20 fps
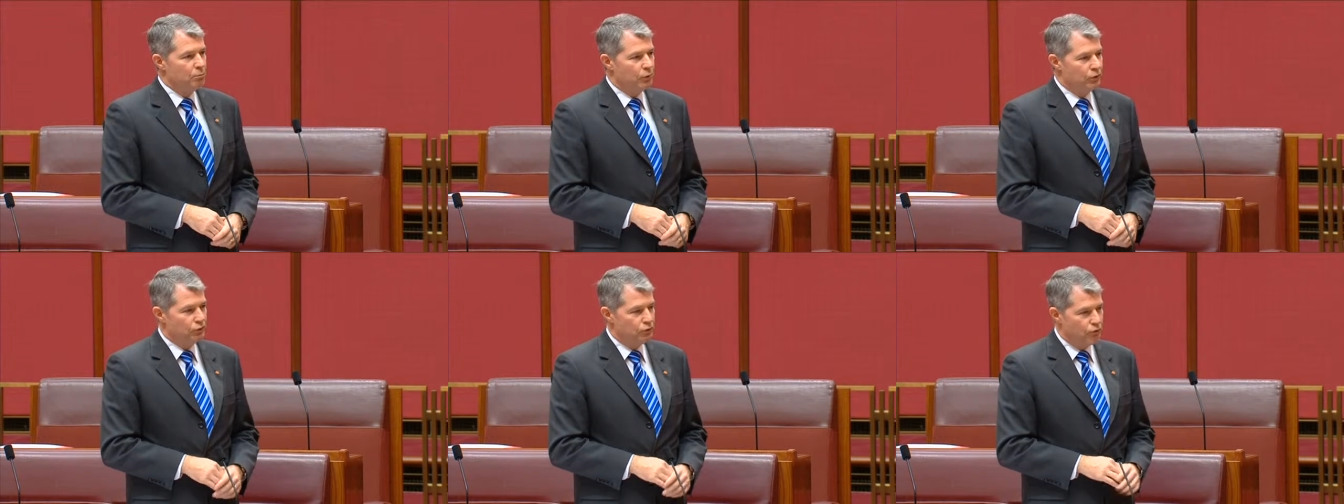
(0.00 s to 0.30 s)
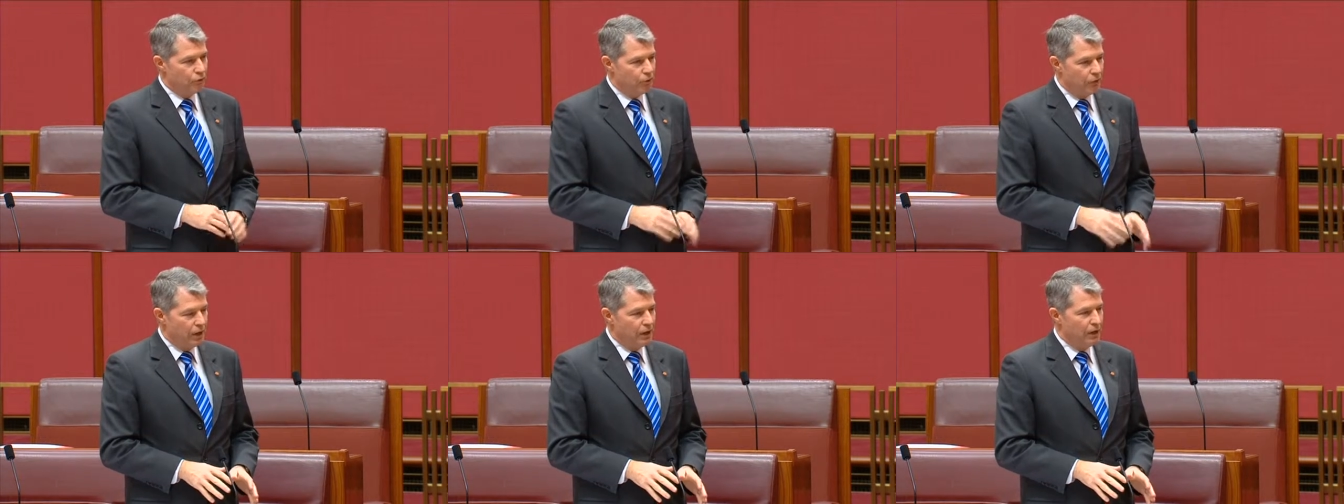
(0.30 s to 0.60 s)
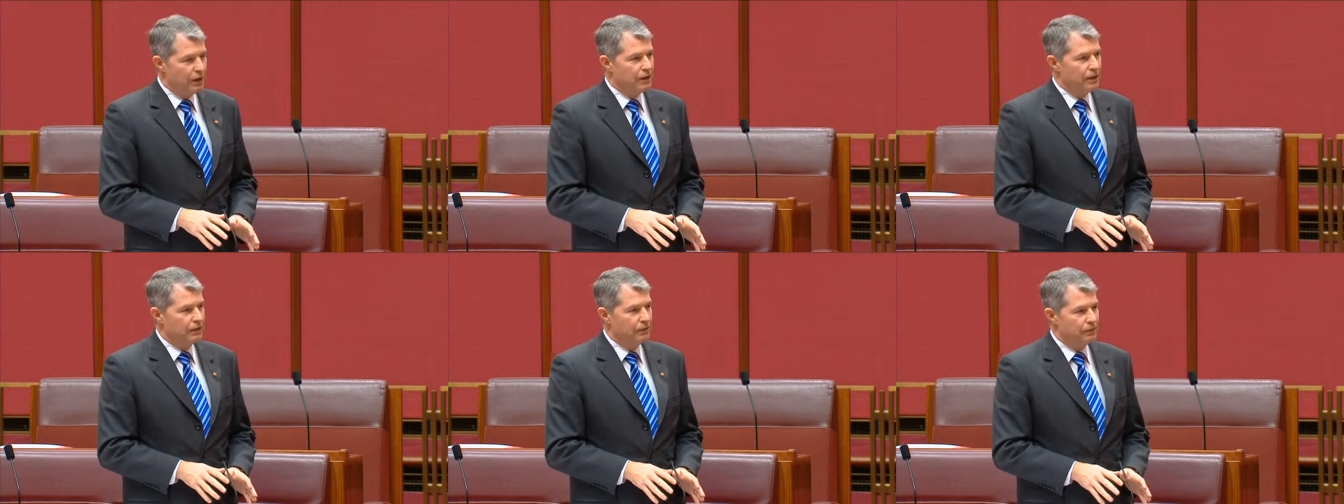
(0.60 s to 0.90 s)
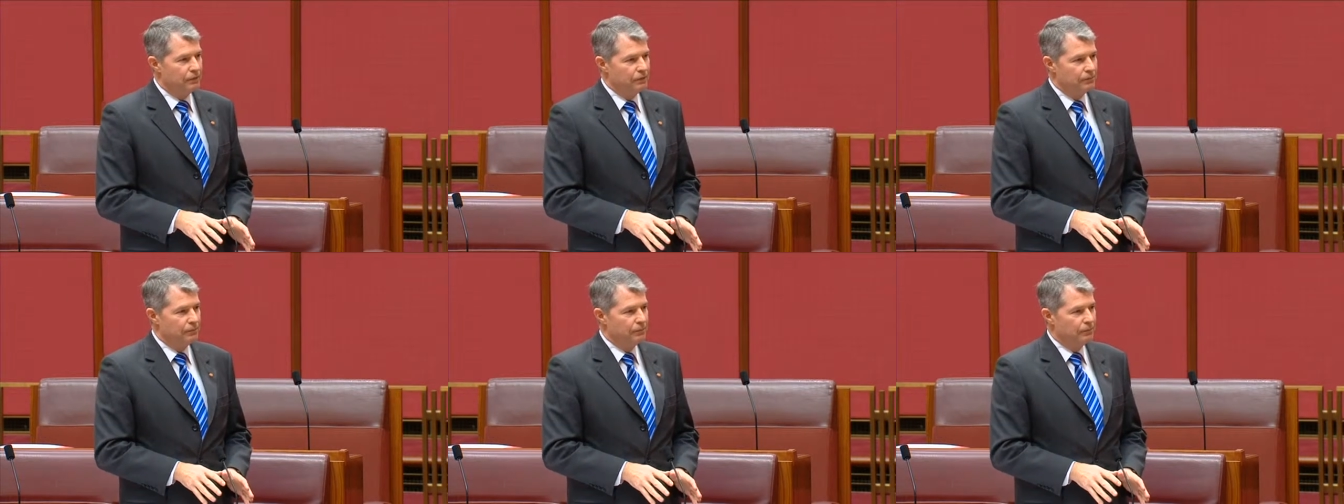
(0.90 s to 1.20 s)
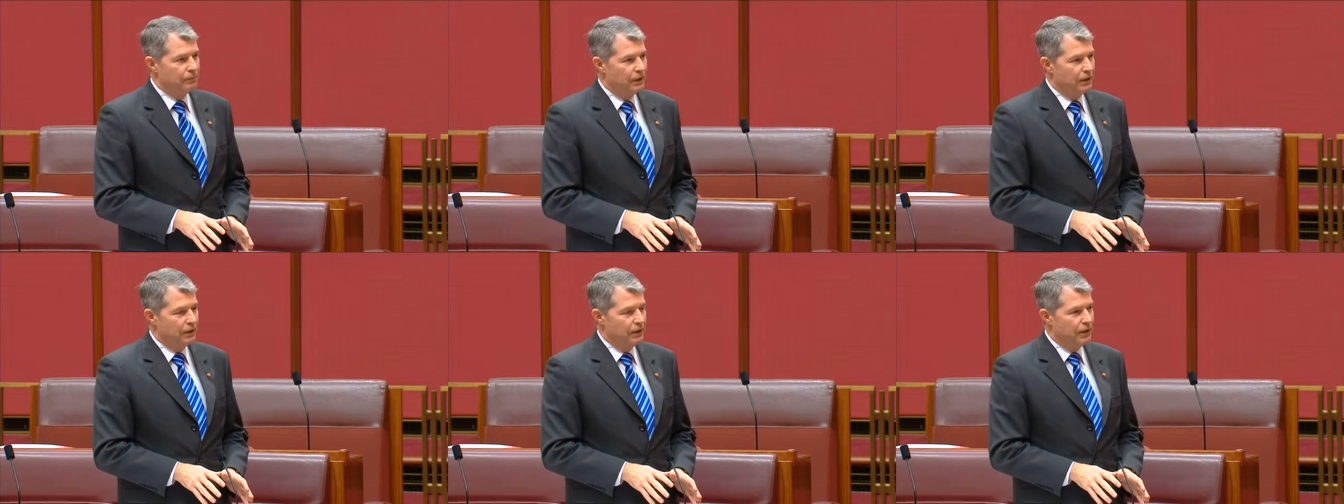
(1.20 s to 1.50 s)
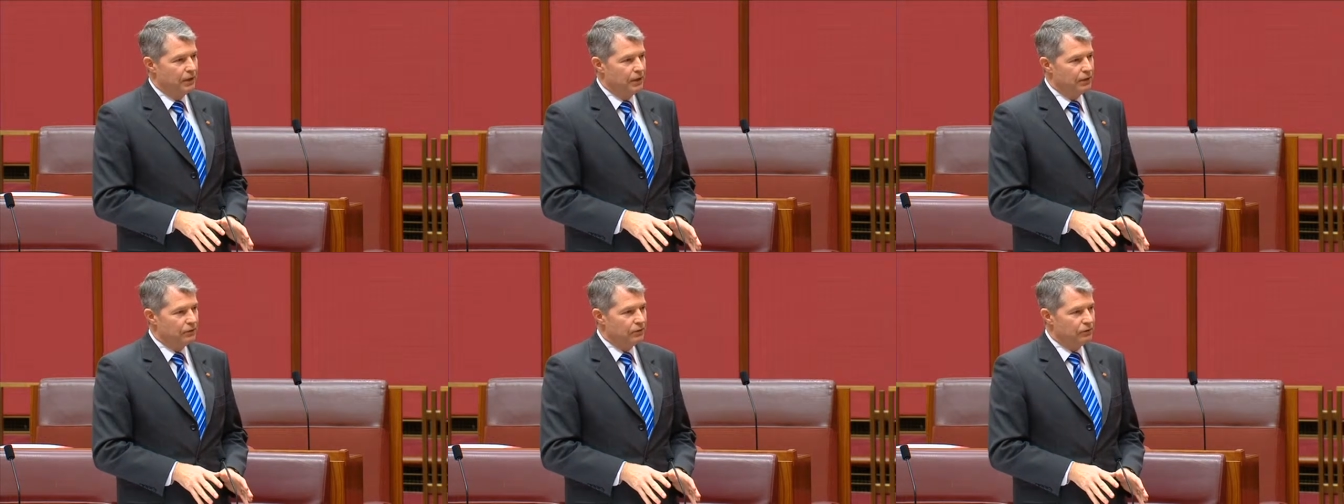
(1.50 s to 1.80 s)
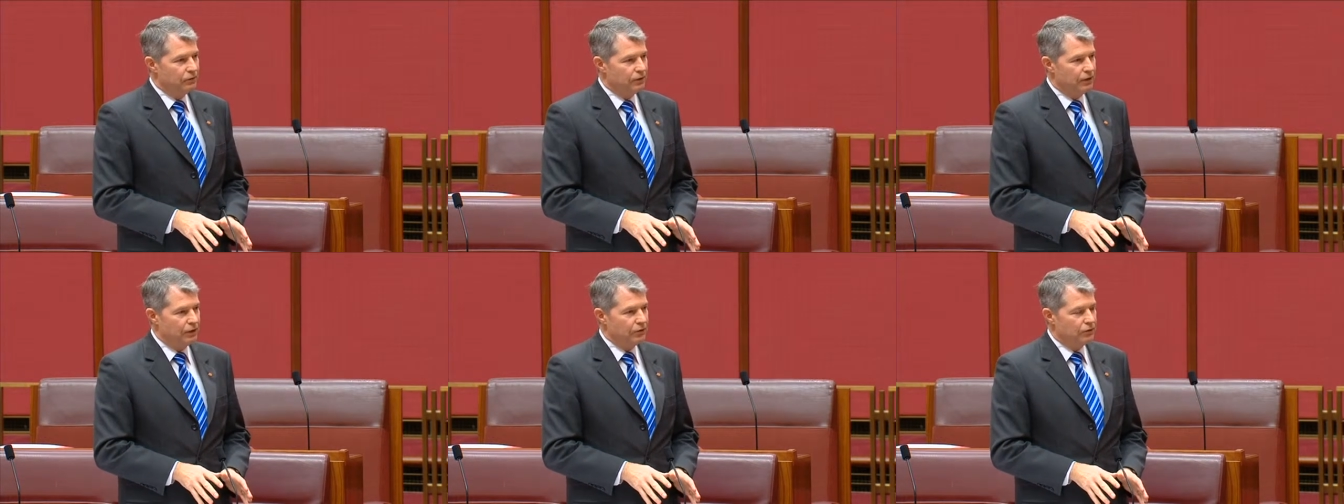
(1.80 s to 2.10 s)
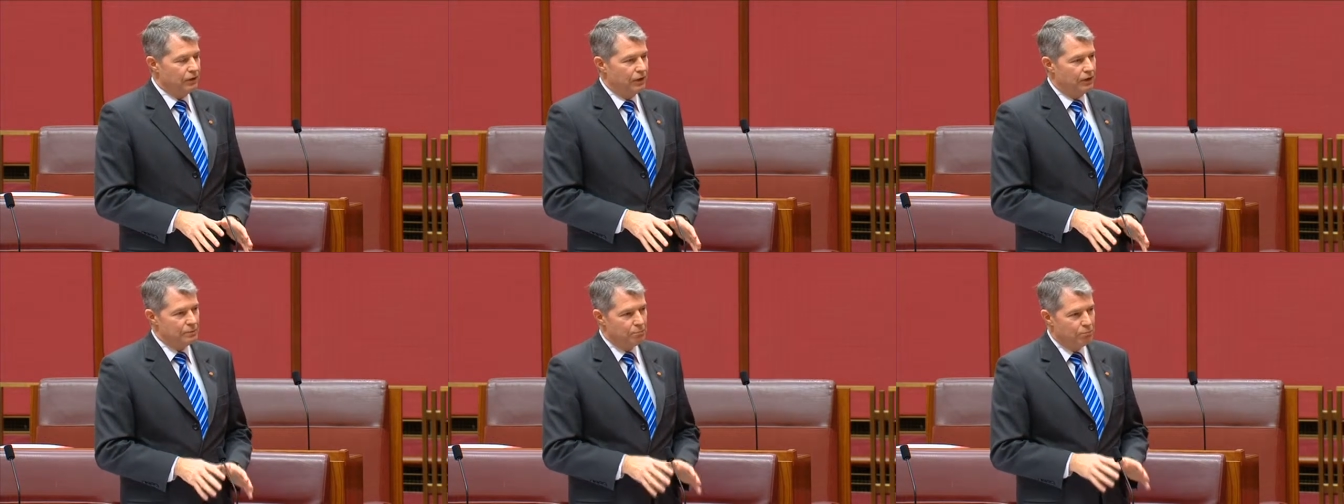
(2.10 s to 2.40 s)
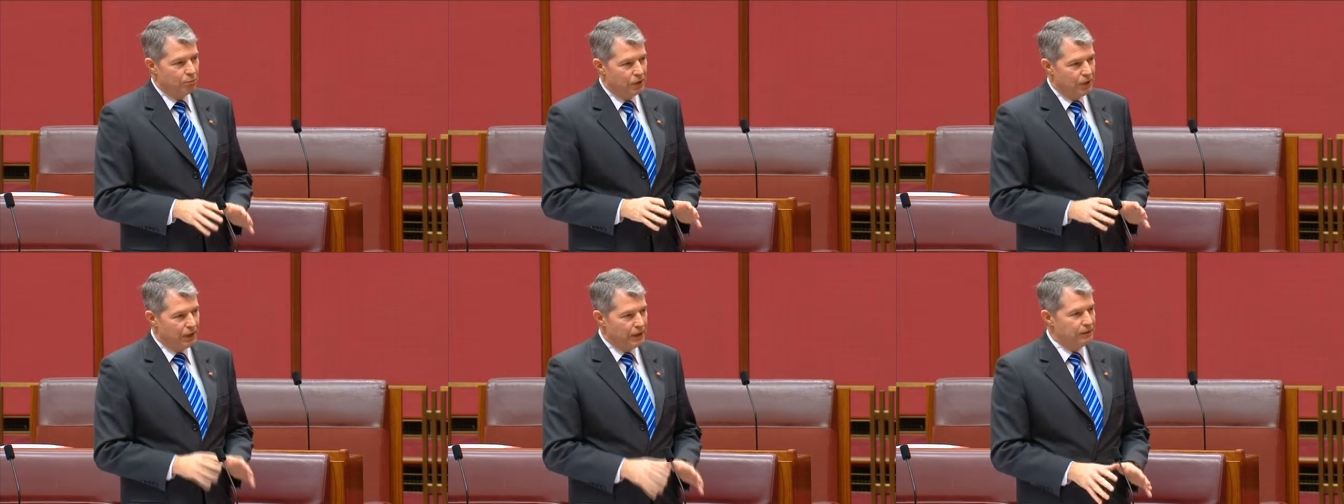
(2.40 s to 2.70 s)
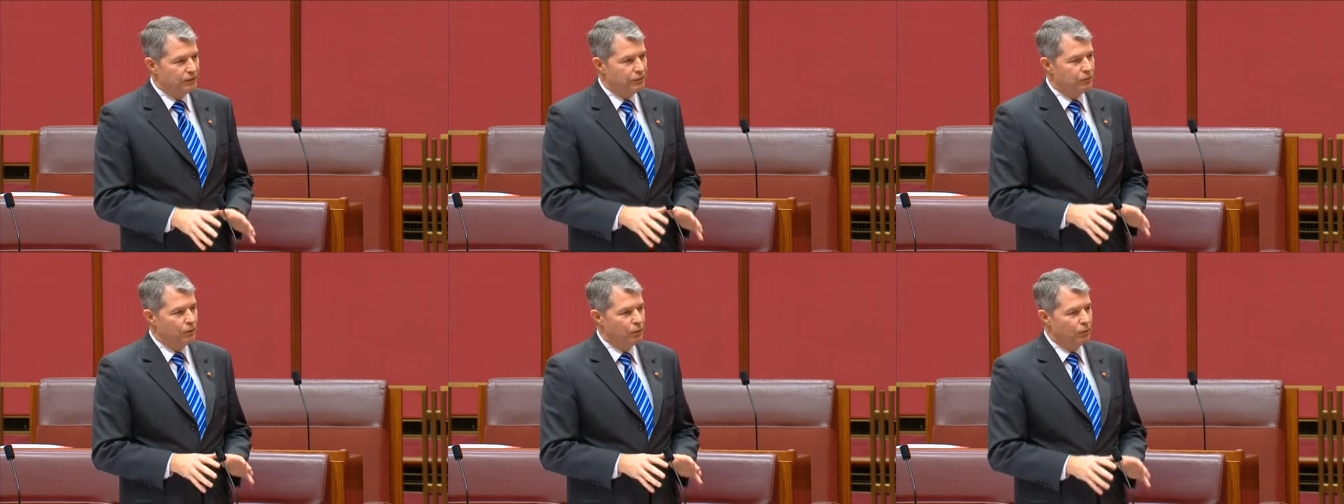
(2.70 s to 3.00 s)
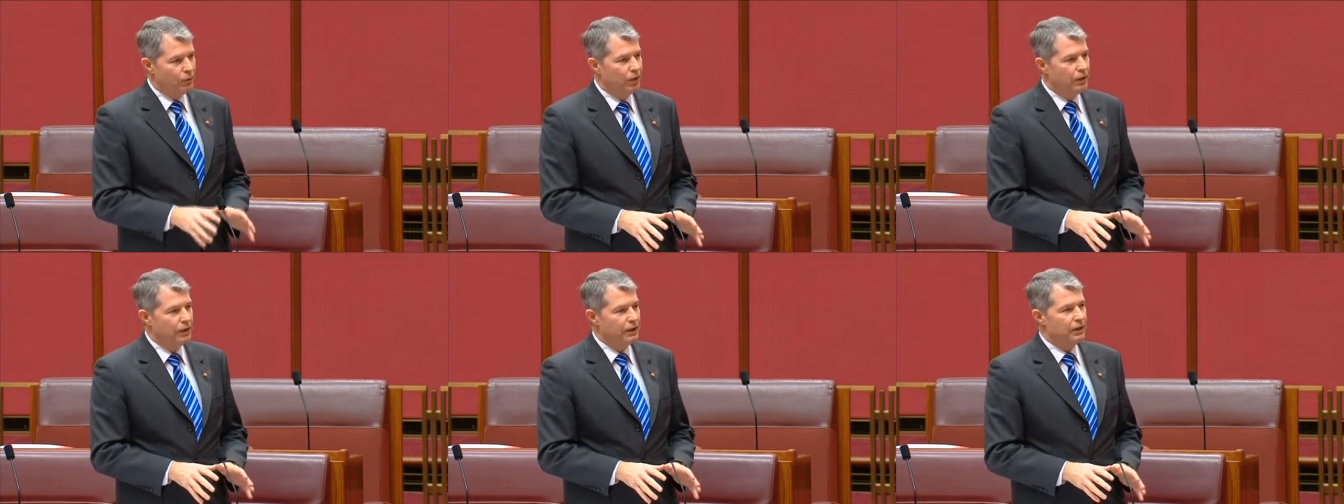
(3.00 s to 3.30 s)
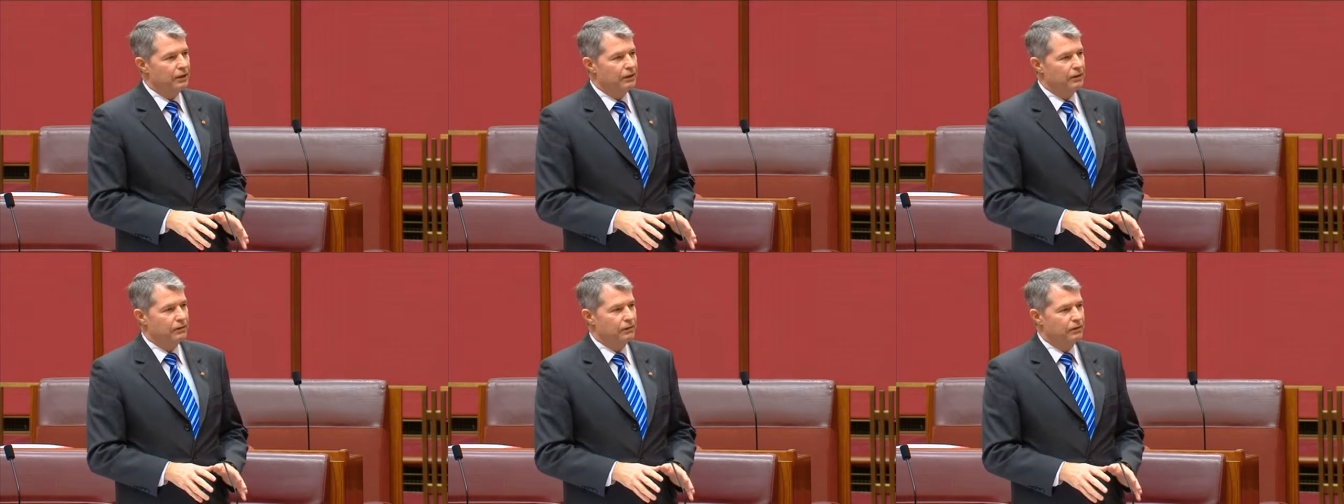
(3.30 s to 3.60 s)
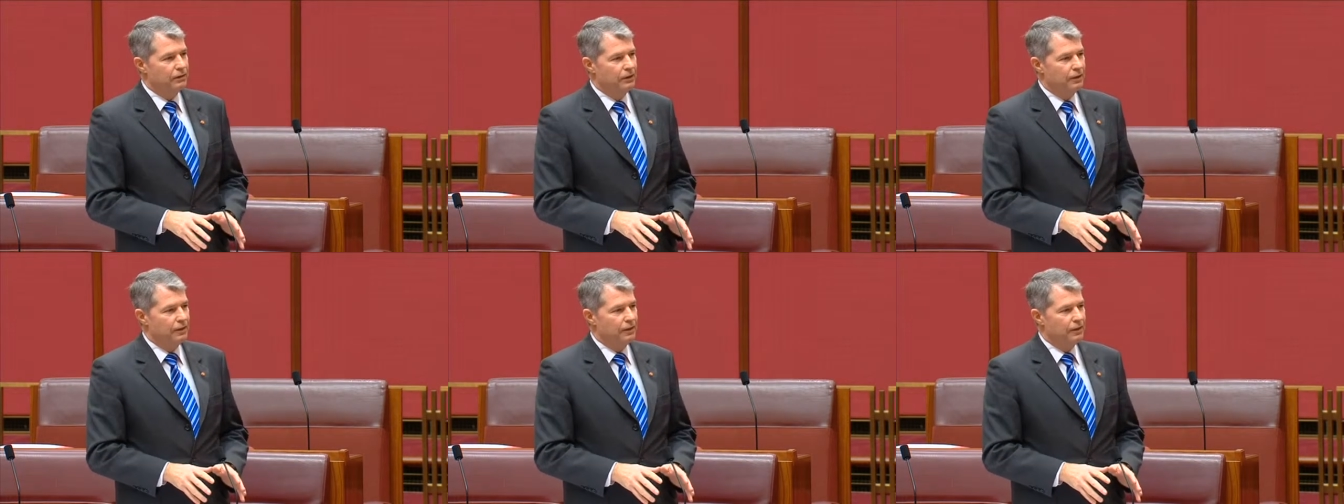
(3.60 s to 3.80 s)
betraying in such a blatant way